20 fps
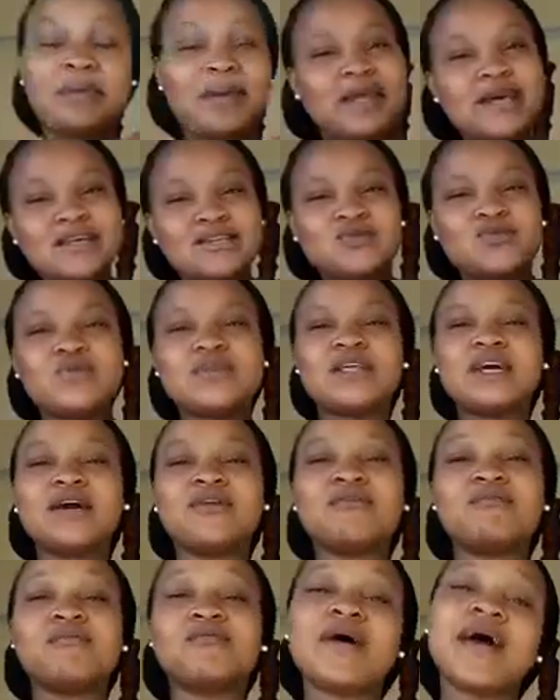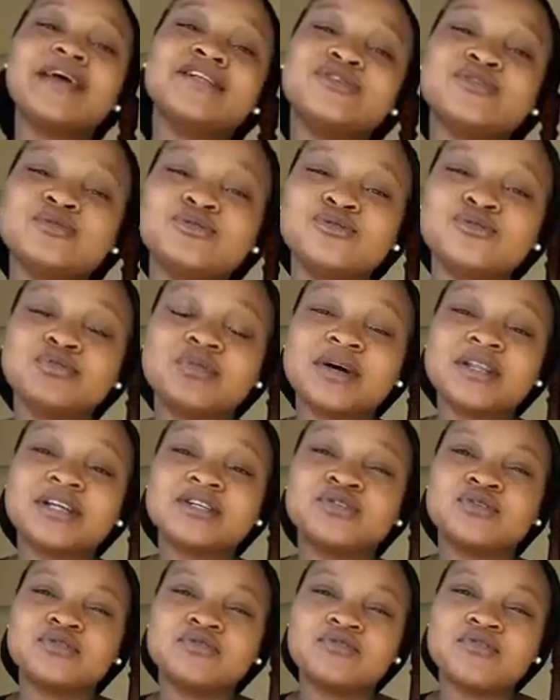place with the right YouTuber
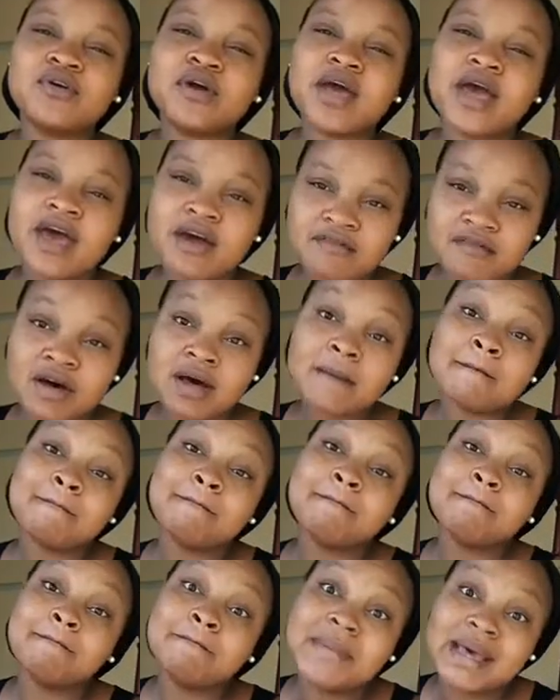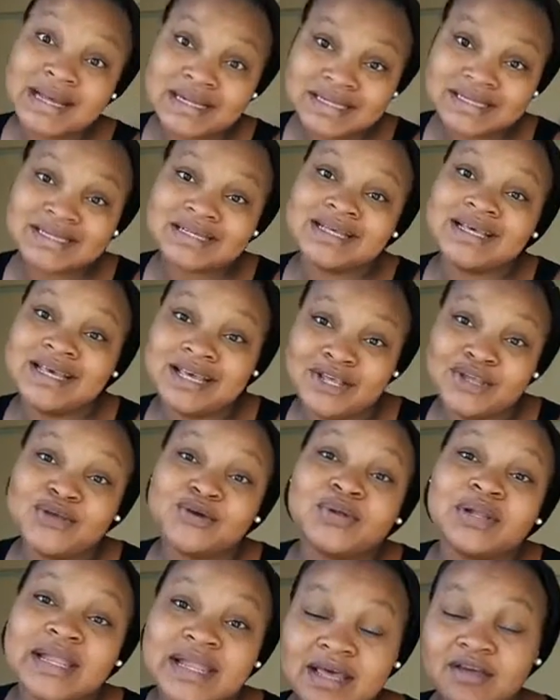that you've ever met in
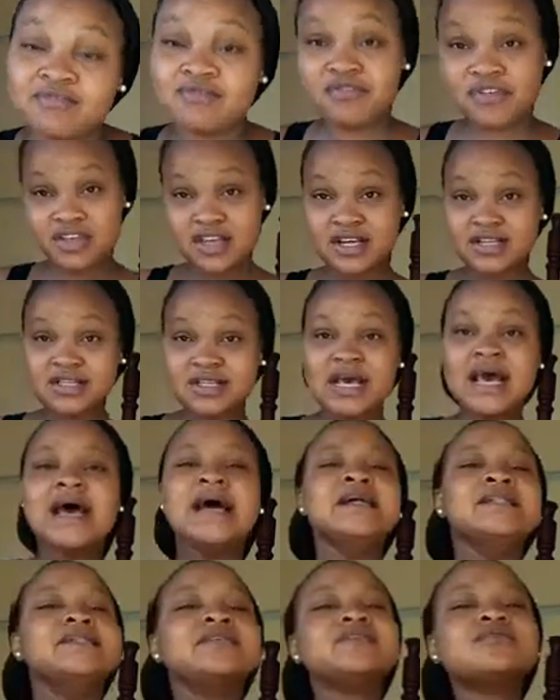your life. Yes, this